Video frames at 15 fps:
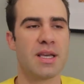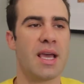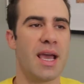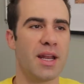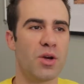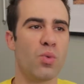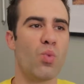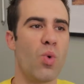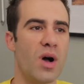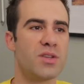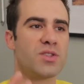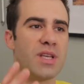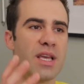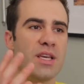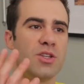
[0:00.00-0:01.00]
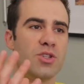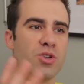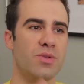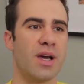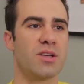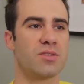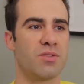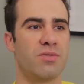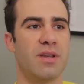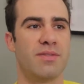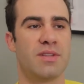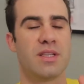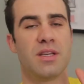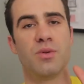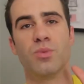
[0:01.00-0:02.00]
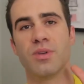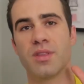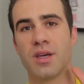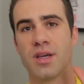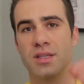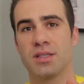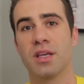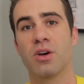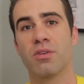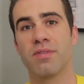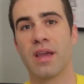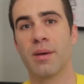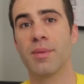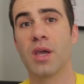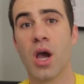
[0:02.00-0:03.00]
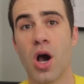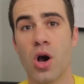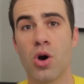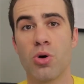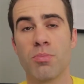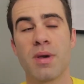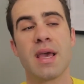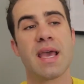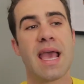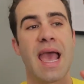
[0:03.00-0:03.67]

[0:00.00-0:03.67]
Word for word: and it was in 2015 with a single family home,